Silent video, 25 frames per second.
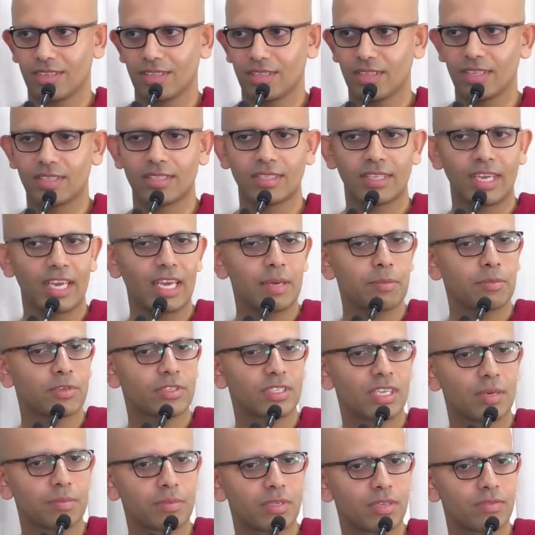The same
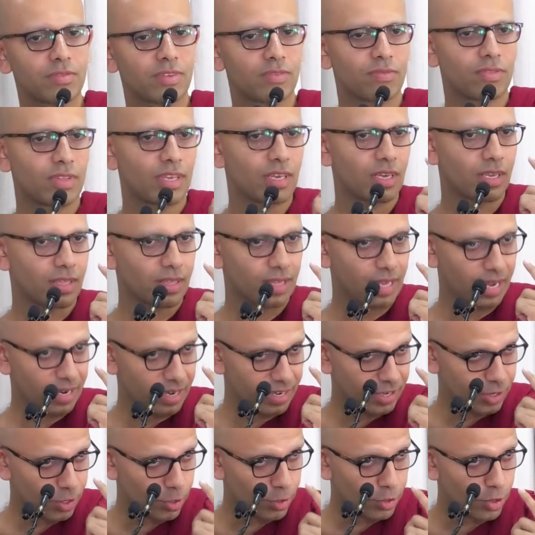receptors, if they're, they're
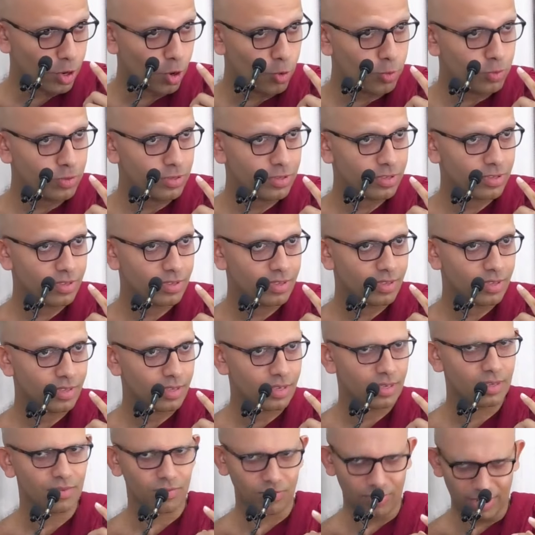in your nose,
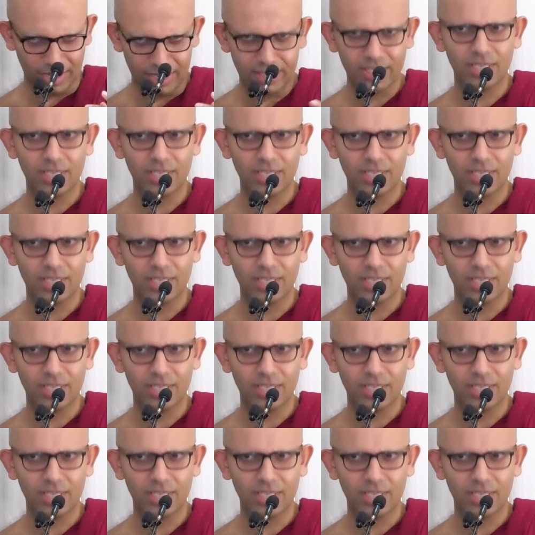very